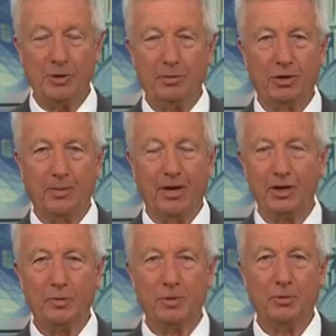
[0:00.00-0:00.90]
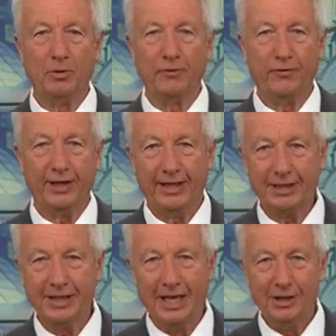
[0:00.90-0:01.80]
People come out to promote
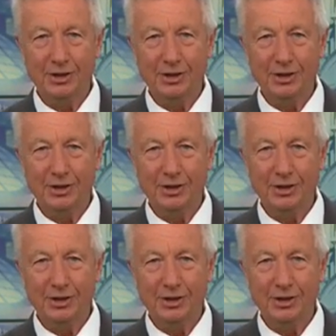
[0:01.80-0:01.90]
fitness.